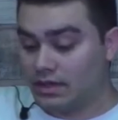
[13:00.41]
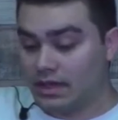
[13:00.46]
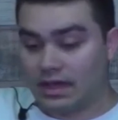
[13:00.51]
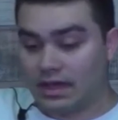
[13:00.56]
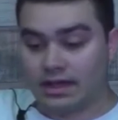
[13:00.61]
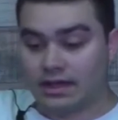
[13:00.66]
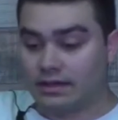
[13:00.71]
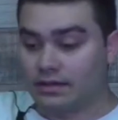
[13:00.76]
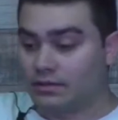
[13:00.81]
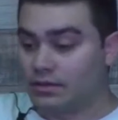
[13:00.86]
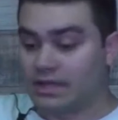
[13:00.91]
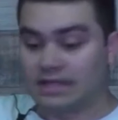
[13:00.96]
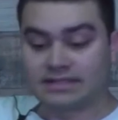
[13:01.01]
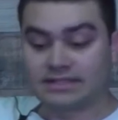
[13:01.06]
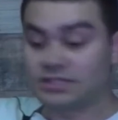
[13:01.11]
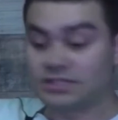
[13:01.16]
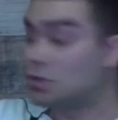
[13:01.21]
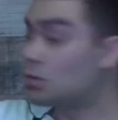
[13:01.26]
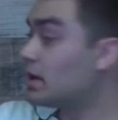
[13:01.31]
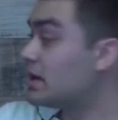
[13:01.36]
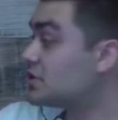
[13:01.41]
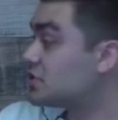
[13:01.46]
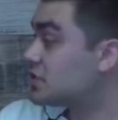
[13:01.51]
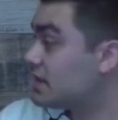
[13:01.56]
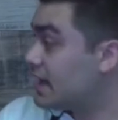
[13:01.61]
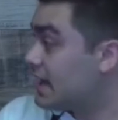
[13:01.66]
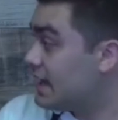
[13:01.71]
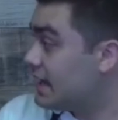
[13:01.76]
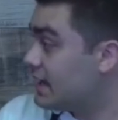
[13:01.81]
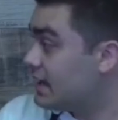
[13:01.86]
in
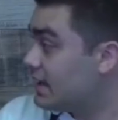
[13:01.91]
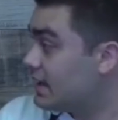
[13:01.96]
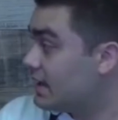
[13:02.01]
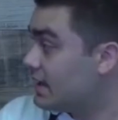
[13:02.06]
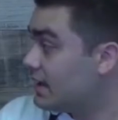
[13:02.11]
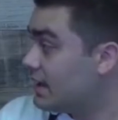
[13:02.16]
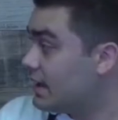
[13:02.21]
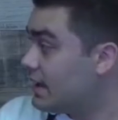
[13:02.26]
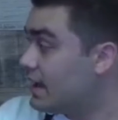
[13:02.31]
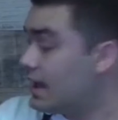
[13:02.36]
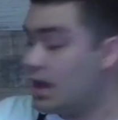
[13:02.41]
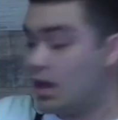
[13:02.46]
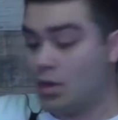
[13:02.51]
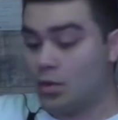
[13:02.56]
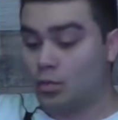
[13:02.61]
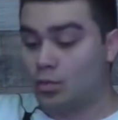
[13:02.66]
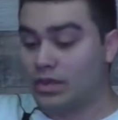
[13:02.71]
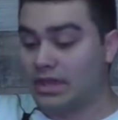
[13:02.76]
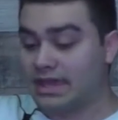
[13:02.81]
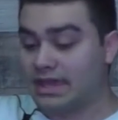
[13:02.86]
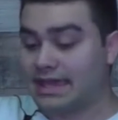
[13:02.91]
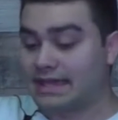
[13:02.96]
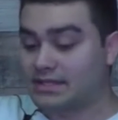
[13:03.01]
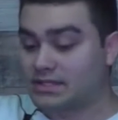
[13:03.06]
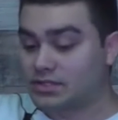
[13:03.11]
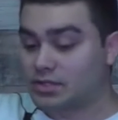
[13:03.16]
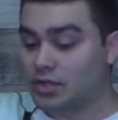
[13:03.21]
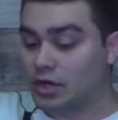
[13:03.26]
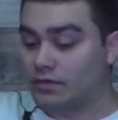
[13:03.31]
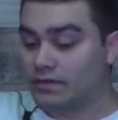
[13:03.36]
situation A, we
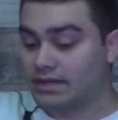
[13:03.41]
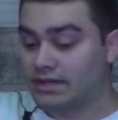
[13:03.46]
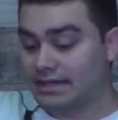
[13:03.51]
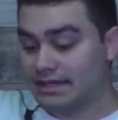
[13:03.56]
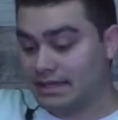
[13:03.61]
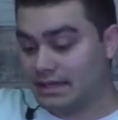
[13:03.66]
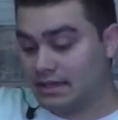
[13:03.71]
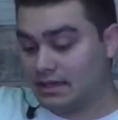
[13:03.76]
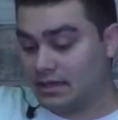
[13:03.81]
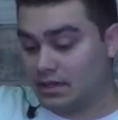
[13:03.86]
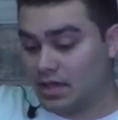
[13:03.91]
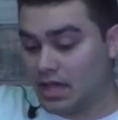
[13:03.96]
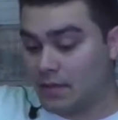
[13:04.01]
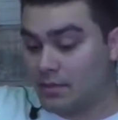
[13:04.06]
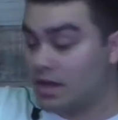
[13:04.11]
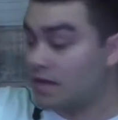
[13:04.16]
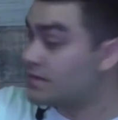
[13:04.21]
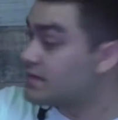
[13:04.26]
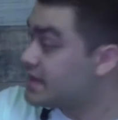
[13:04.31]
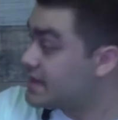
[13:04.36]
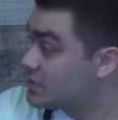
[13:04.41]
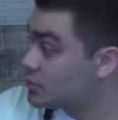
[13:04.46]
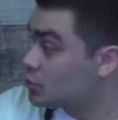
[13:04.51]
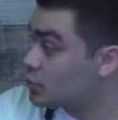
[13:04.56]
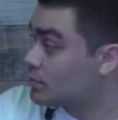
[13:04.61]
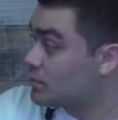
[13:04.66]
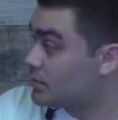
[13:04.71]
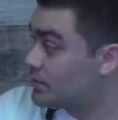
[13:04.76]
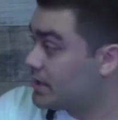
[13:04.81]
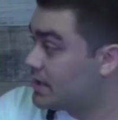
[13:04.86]
can't solve it among these
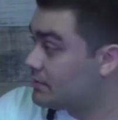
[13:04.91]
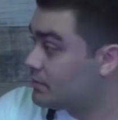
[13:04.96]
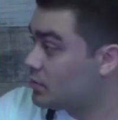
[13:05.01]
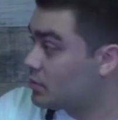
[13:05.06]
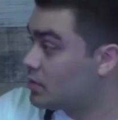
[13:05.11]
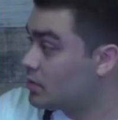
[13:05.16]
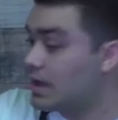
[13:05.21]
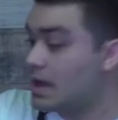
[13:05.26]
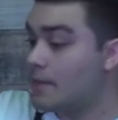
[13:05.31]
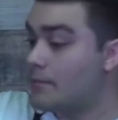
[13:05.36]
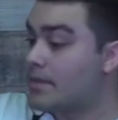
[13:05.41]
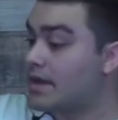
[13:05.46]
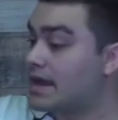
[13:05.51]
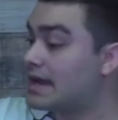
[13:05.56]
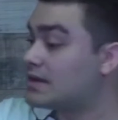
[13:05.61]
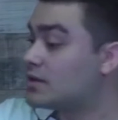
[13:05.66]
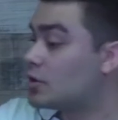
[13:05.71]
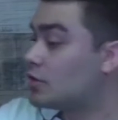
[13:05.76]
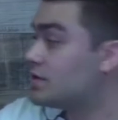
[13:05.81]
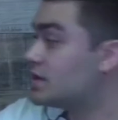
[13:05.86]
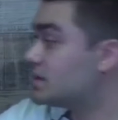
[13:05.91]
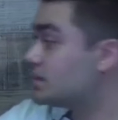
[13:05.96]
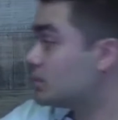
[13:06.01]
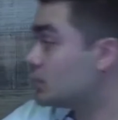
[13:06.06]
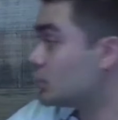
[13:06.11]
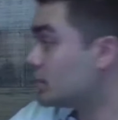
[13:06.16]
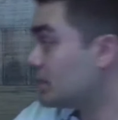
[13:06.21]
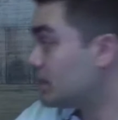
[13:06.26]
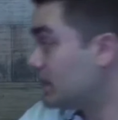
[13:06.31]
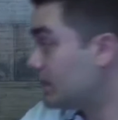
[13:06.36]
group of people, but I know this
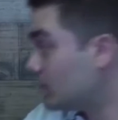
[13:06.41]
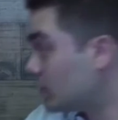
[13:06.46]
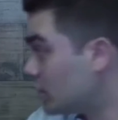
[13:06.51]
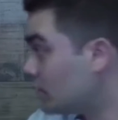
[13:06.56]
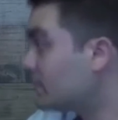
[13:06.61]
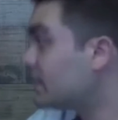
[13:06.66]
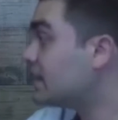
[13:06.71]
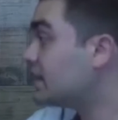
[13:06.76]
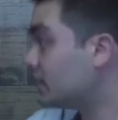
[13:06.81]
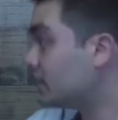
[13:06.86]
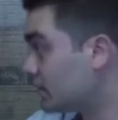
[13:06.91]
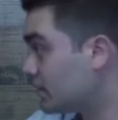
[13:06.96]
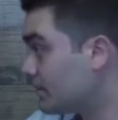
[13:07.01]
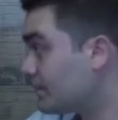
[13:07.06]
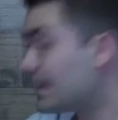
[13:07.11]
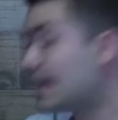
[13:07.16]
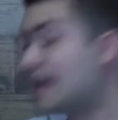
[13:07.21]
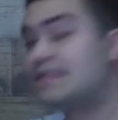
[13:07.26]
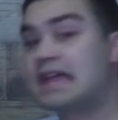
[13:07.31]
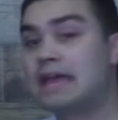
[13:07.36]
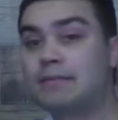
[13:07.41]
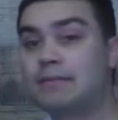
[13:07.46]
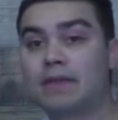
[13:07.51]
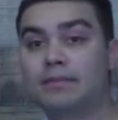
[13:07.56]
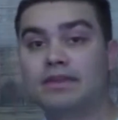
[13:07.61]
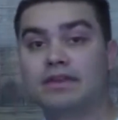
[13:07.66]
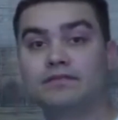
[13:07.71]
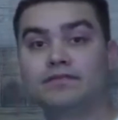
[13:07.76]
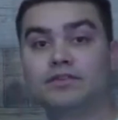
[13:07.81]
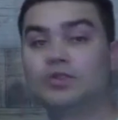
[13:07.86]
group of people over here, and they
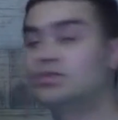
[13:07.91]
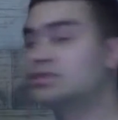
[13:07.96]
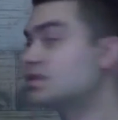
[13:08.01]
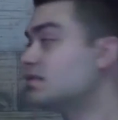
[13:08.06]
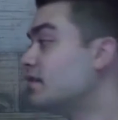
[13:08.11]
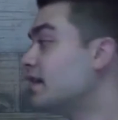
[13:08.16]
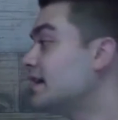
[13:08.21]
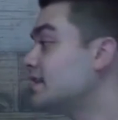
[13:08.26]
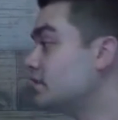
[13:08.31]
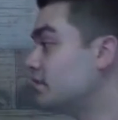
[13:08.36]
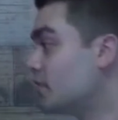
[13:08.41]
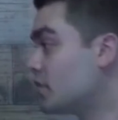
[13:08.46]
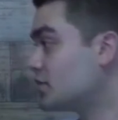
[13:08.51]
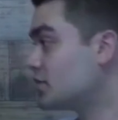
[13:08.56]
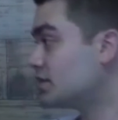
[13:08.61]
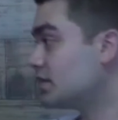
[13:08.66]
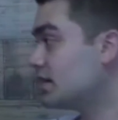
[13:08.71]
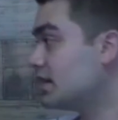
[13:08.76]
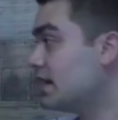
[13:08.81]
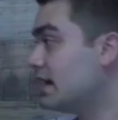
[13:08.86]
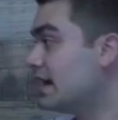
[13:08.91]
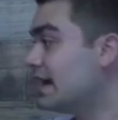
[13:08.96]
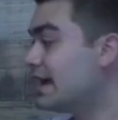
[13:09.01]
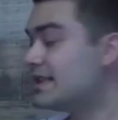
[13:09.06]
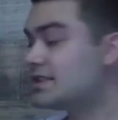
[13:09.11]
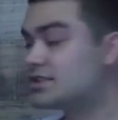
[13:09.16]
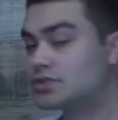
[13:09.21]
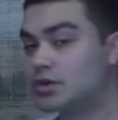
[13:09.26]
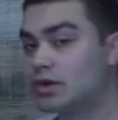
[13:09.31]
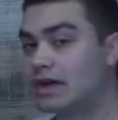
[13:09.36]
may be of use and vice versa.
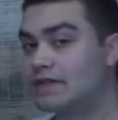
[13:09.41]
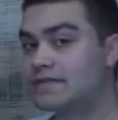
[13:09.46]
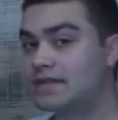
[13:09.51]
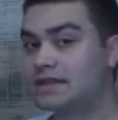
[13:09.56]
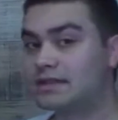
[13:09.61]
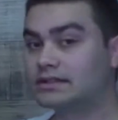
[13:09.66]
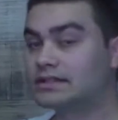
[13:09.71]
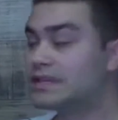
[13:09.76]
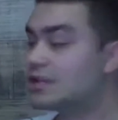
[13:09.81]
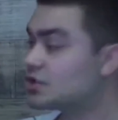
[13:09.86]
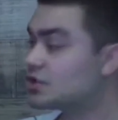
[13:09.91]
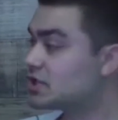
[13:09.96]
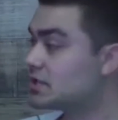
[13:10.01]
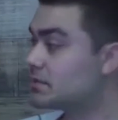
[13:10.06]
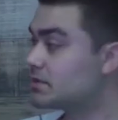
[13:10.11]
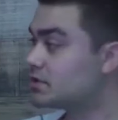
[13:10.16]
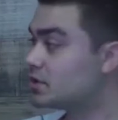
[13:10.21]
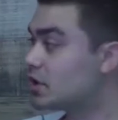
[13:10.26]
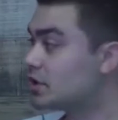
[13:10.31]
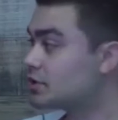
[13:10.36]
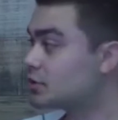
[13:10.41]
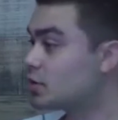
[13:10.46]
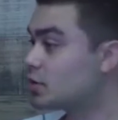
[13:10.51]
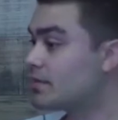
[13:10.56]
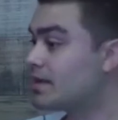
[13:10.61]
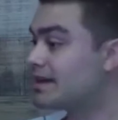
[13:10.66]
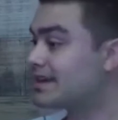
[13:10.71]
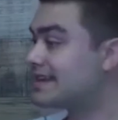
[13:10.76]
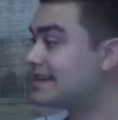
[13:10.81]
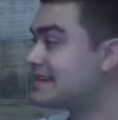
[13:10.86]
And so I think leadership is also
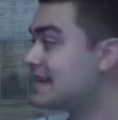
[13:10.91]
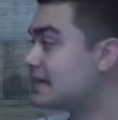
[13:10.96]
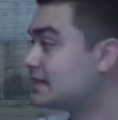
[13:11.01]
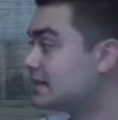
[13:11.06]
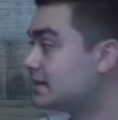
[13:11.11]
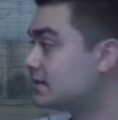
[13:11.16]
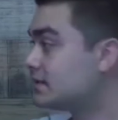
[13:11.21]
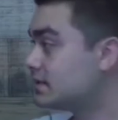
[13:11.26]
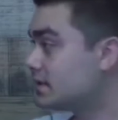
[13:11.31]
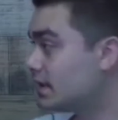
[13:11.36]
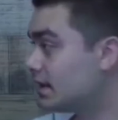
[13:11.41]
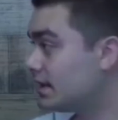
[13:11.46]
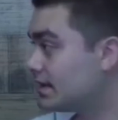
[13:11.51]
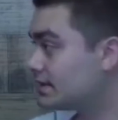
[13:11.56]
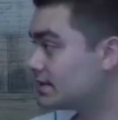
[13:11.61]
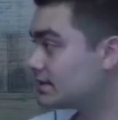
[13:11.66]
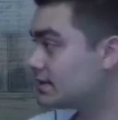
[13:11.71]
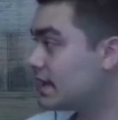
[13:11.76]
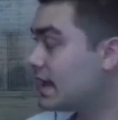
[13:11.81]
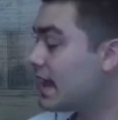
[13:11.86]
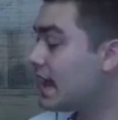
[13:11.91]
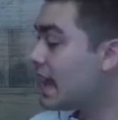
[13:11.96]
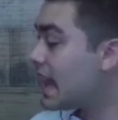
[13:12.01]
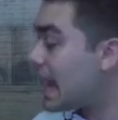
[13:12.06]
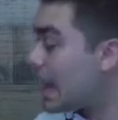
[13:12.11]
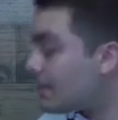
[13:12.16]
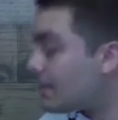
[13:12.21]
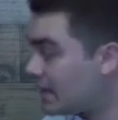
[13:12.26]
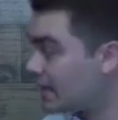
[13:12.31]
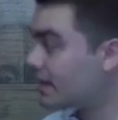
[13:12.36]
about connecting the dots.
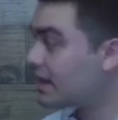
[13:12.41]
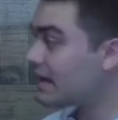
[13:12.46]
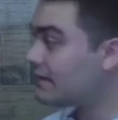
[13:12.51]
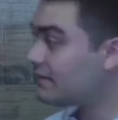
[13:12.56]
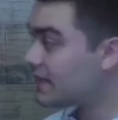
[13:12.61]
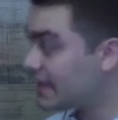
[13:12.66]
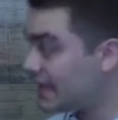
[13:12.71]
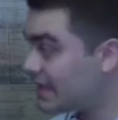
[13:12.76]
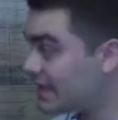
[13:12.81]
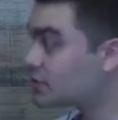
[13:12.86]
I may not have the